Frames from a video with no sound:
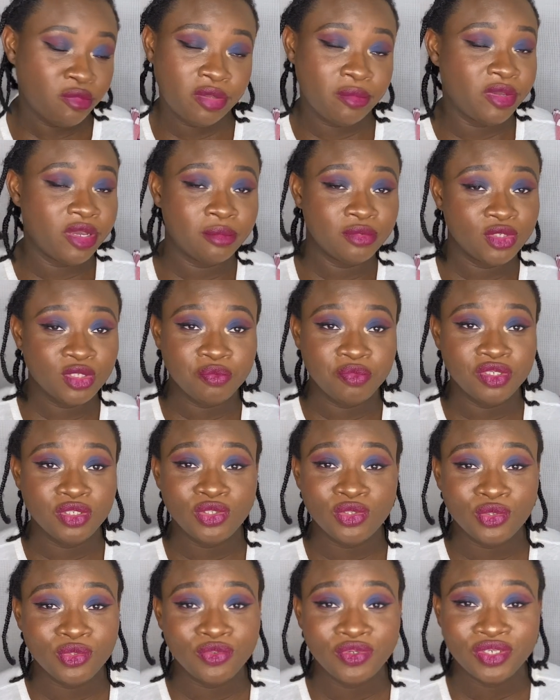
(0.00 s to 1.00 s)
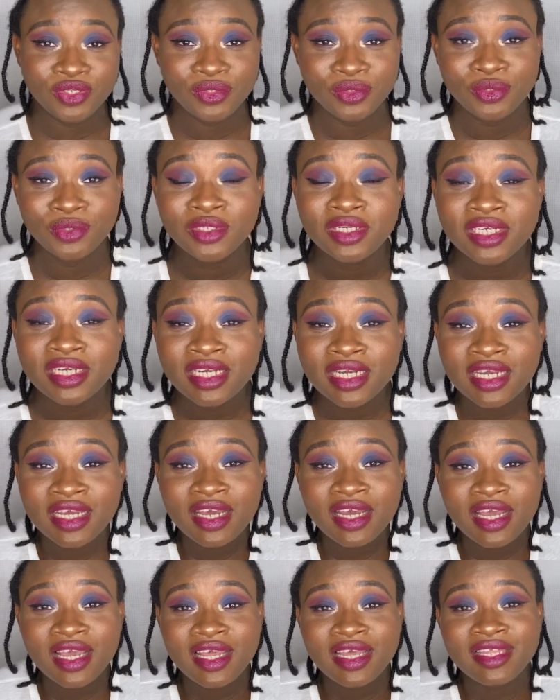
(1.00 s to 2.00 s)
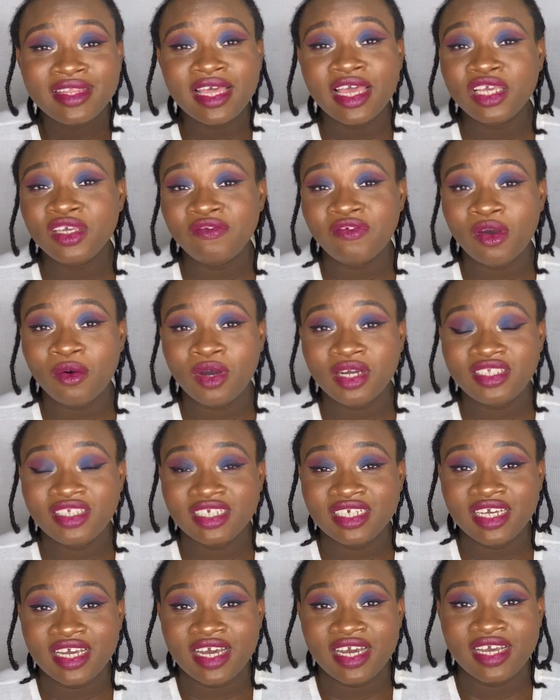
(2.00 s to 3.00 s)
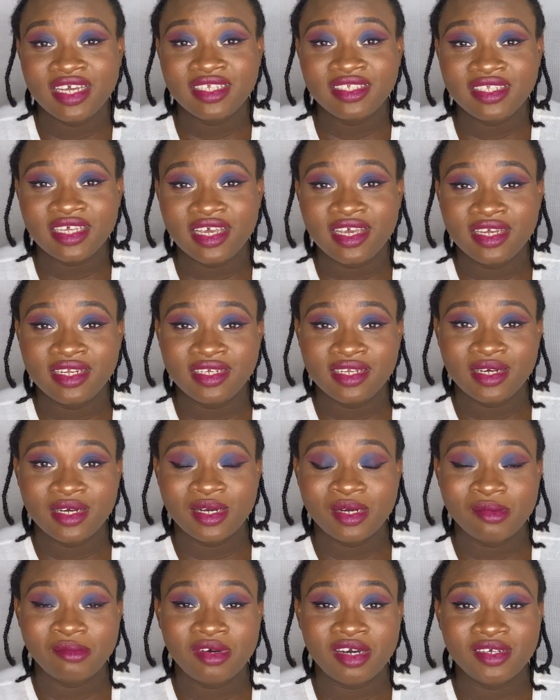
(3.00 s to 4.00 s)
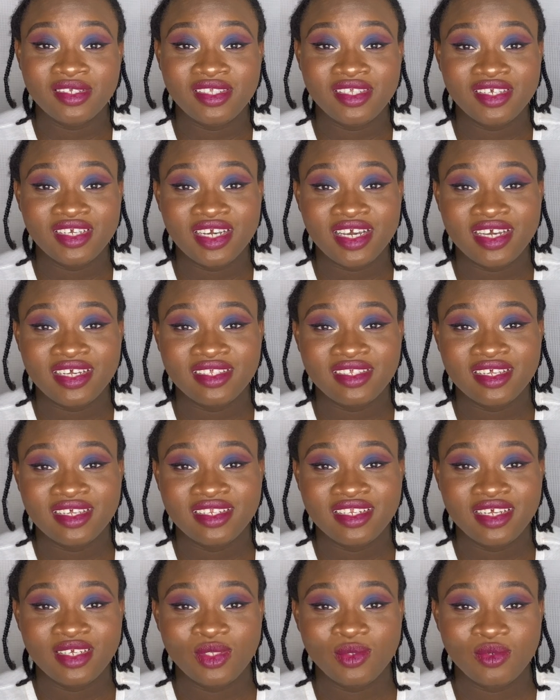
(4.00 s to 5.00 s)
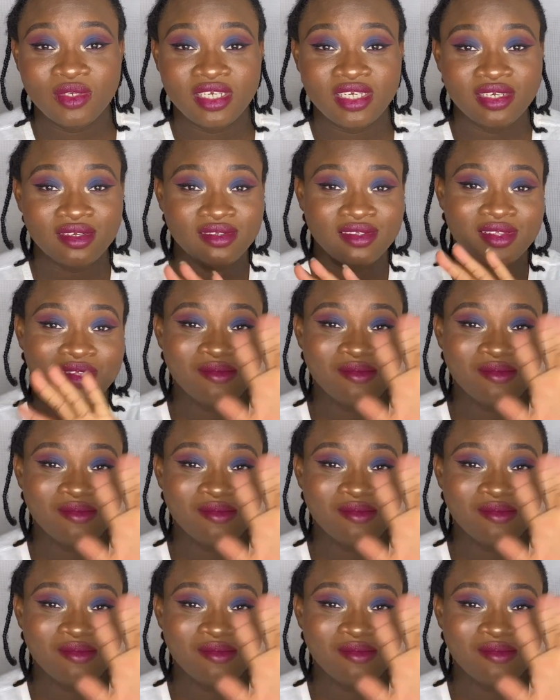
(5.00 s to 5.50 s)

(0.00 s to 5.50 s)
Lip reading: maybe I'm just being too critical. Thank you for watching, guys. And I'll see you guys next week.